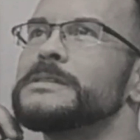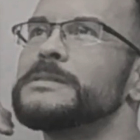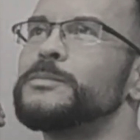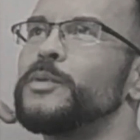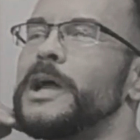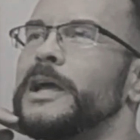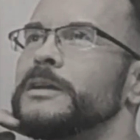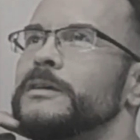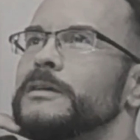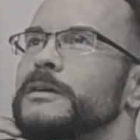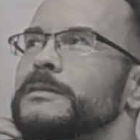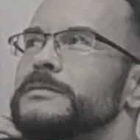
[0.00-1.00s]
Bragging
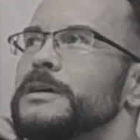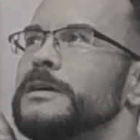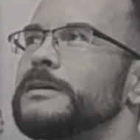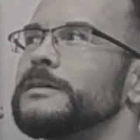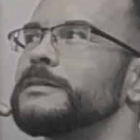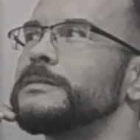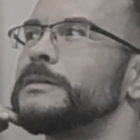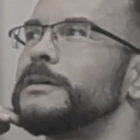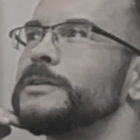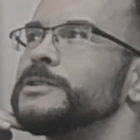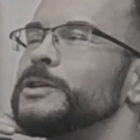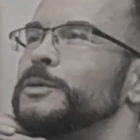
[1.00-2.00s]
on our
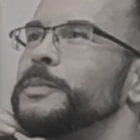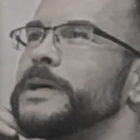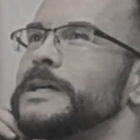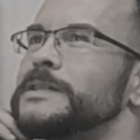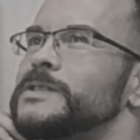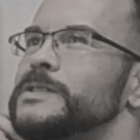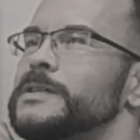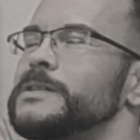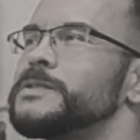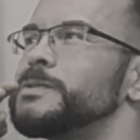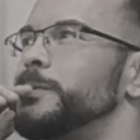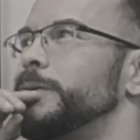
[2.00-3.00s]
dope ass
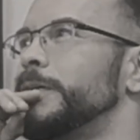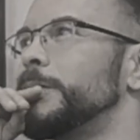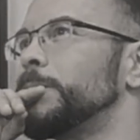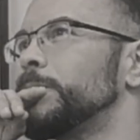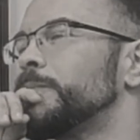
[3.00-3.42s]
studio.